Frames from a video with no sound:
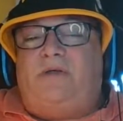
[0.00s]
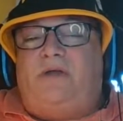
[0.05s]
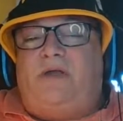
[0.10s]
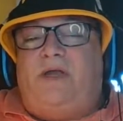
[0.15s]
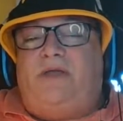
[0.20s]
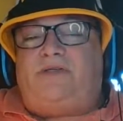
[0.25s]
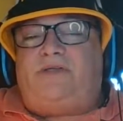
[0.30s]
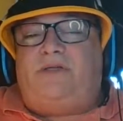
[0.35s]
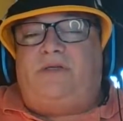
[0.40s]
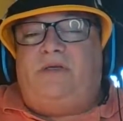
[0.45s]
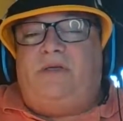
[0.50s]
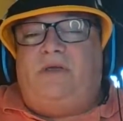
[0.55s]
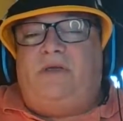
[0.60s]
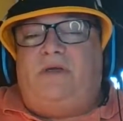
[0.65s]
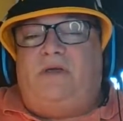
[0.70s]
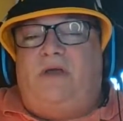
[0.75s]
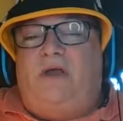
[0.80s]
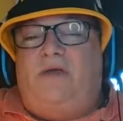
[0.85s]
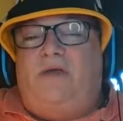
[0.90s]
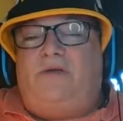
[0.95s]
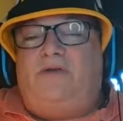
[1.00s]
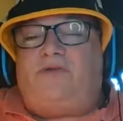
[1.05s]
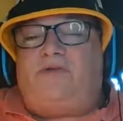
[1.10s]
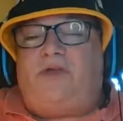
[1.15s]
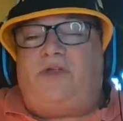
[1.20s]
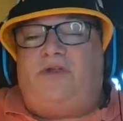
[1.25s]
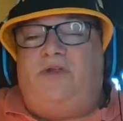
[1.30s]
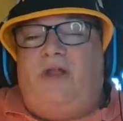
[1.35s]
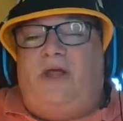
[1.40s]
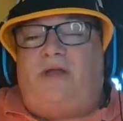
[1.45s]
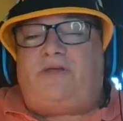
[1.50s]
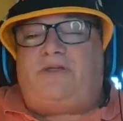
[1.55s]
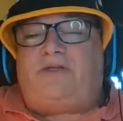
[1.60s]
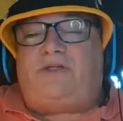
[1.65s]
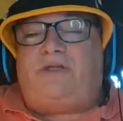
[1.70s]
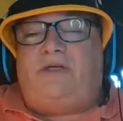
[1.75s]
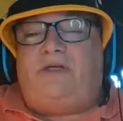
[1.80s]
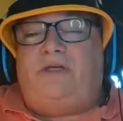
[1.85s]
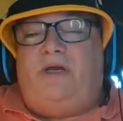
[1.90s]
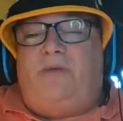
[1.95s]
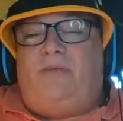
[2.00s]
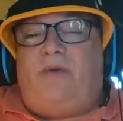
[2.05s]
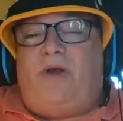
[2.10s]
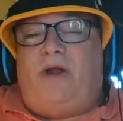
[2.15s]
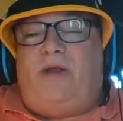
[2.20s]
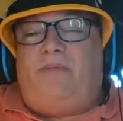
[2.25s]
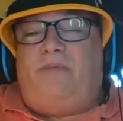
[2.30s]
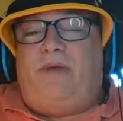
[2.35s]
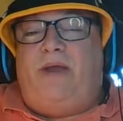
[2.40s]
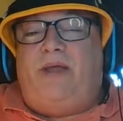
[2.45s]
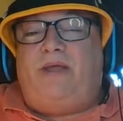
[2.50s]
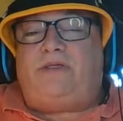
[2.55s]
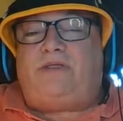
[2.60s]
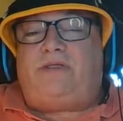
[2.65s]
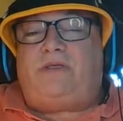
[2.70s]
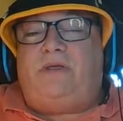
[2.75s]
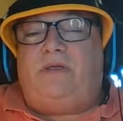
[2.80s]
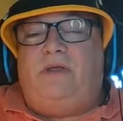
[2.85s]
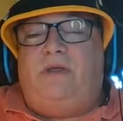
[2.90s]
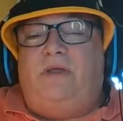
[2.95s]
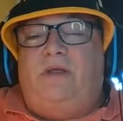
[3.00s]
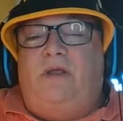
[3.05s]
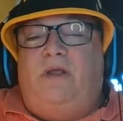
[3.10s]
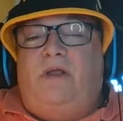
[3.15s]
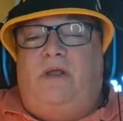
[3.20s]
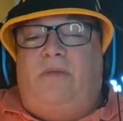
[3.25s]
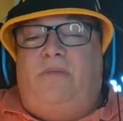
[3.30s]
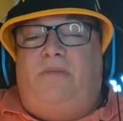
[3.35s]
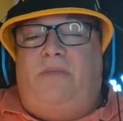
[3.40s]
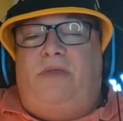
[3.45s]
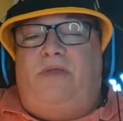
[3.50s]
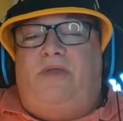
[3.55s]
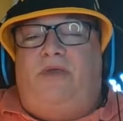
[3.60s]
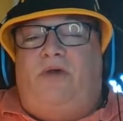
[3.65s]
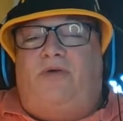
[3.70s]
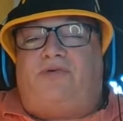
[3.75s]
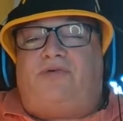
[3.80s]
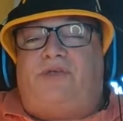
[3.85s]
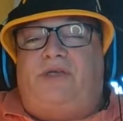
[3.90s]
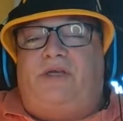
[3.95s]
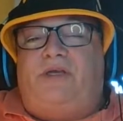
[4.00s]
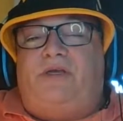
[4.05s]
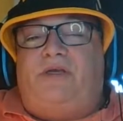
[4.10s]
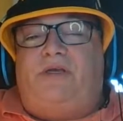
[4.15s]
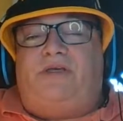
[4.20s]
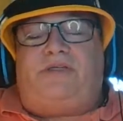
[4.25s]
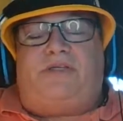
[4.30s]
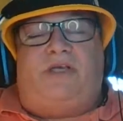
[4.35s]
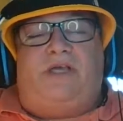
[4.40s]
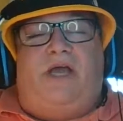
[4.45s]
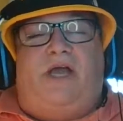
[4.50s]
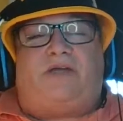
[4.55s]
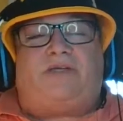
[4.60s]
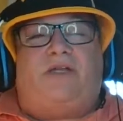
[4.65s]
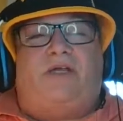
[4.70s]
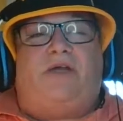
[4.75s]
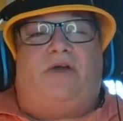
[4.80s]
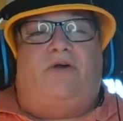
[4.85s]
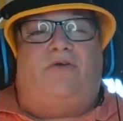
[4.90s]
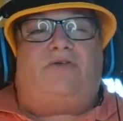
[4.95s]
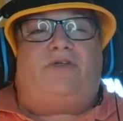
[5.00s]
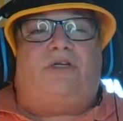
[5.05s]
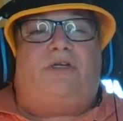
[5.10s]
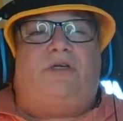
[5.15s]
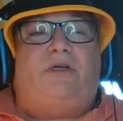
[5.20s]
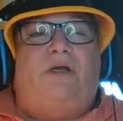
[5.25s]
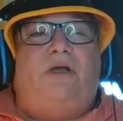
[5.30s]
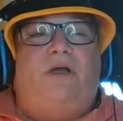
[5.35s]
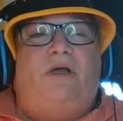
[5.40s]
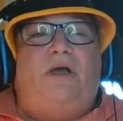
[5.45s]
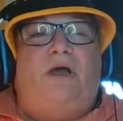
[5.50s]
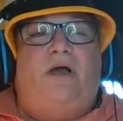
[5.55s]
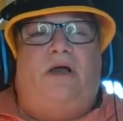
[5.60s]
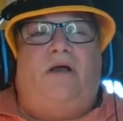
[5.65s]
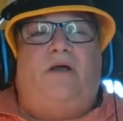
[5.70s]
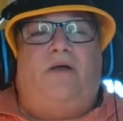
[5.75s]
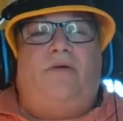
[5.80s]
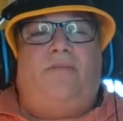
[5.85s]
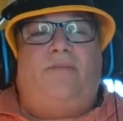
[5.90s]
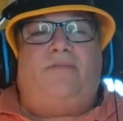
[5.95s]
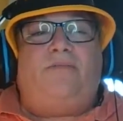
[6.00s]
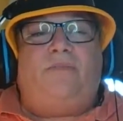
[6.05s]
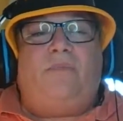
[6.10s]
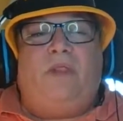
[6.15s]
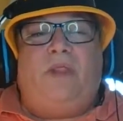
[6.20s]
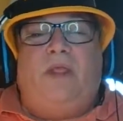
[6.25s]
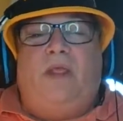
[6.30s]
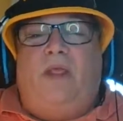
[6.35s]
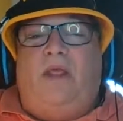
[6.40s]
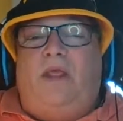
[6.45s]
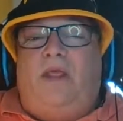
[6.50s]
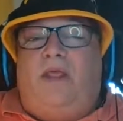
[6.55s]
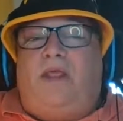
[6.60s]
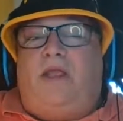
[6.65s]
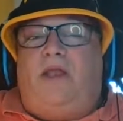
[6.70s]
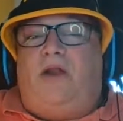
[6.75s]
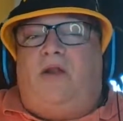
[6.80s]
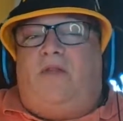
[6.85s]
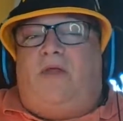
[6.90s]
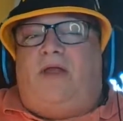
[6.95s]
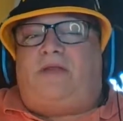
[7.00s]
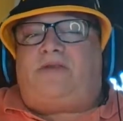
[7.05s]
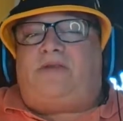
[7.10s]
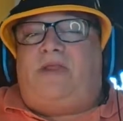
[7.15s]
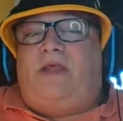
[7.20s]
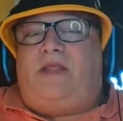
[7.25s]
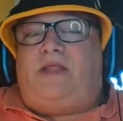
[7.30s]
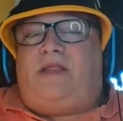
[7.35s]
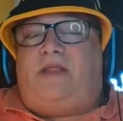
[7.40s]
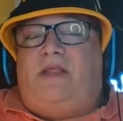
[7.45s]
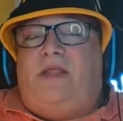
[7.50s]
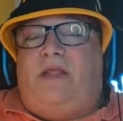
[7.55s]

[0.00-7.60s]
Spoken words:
Casey, you said you'd like to see Brad Banks be the OC. Is he actually coaching? Um, that's the thing.